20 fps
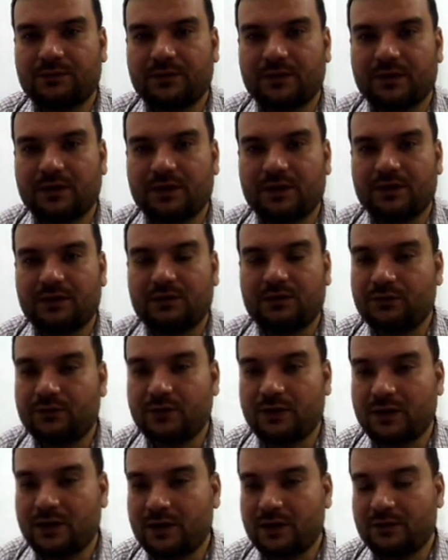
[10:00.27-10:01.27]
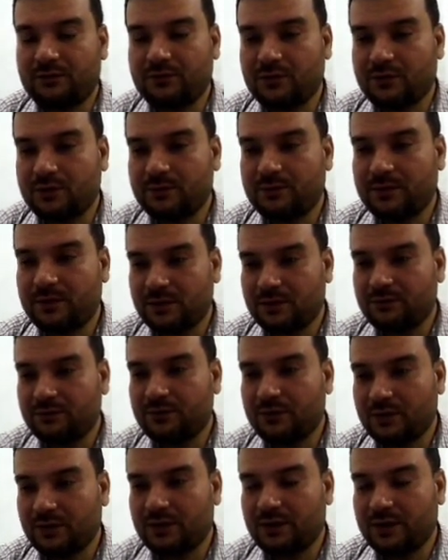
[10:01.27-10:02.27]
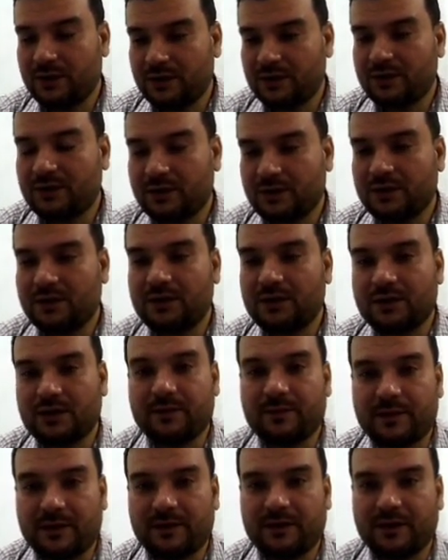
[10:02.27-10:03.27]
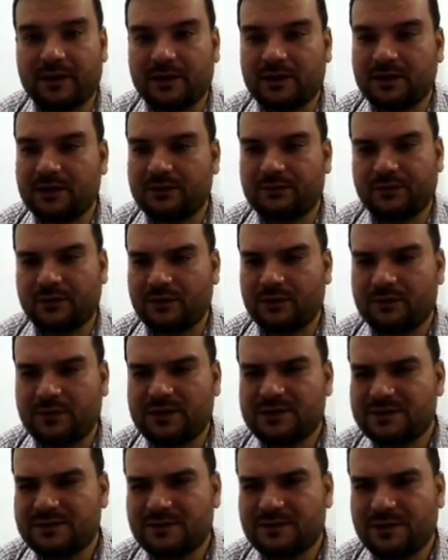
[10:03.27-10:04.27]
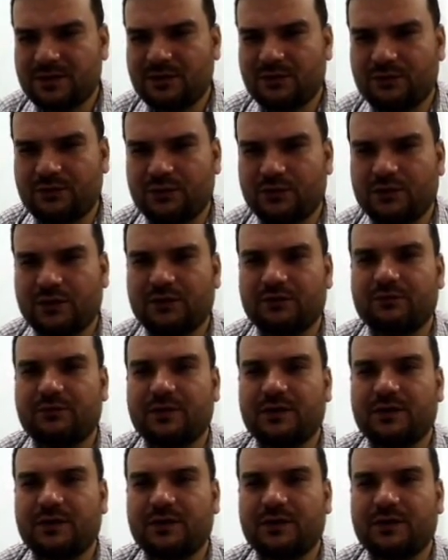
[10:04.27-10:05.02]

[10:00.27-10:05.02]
And if you are in America, means many of you have